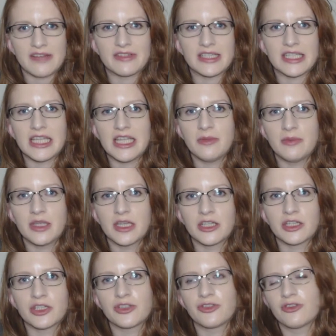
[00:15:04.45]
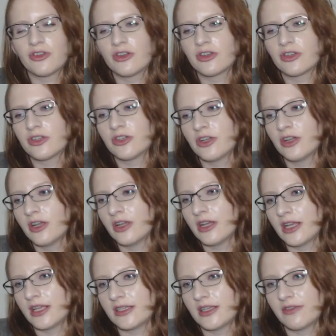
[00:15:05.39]
have to keep getting stronger
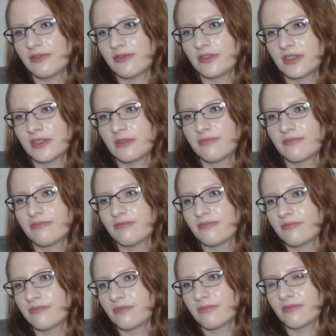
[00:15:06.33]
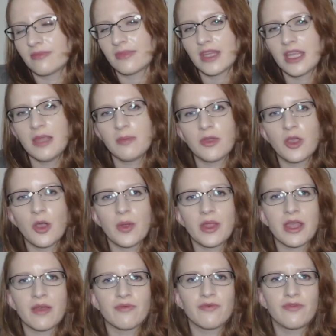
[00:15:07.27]
and I have to keep
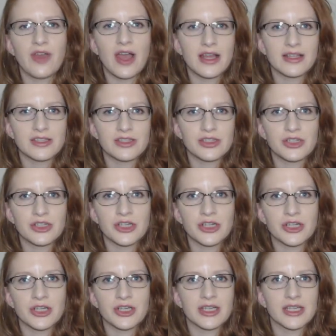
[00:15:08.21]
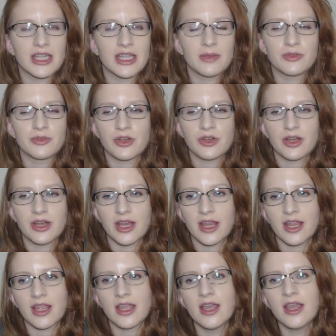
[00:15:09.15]
going up faster and keep
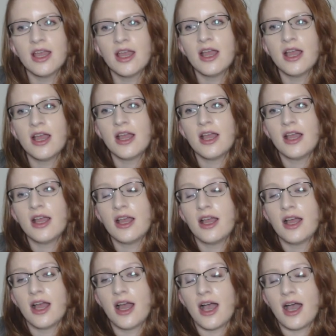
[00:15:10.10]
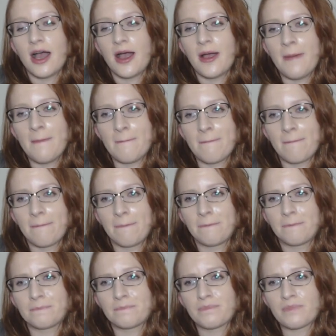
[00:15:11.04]
trying. Um,
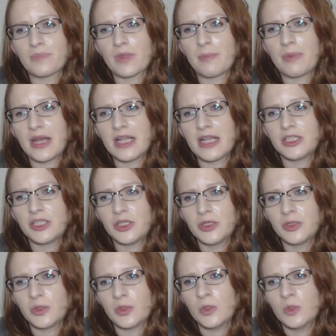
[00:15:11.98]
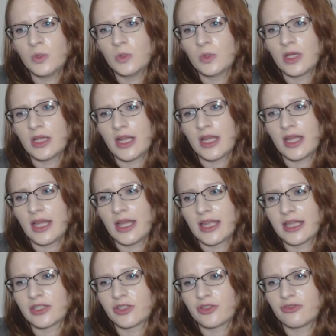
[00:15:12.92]
but I do, and I,
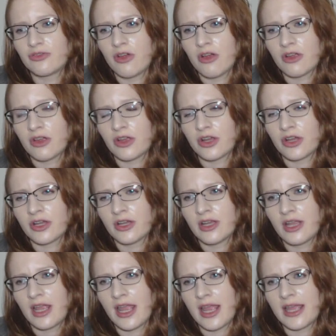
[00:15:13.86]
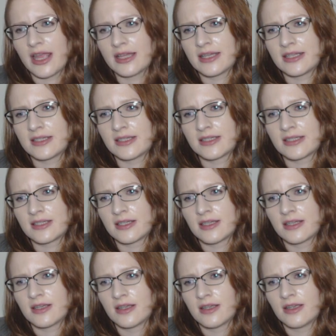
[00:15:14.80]
I get stronger, and
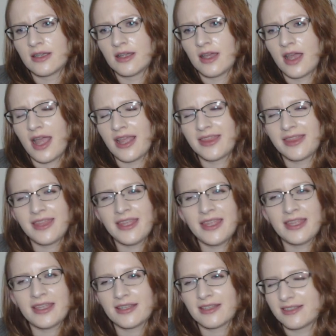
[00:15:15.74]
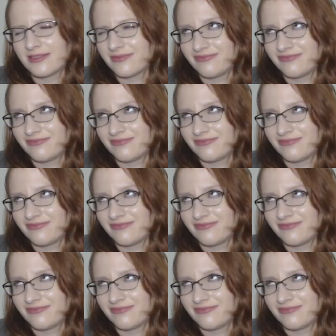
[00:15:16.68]
I think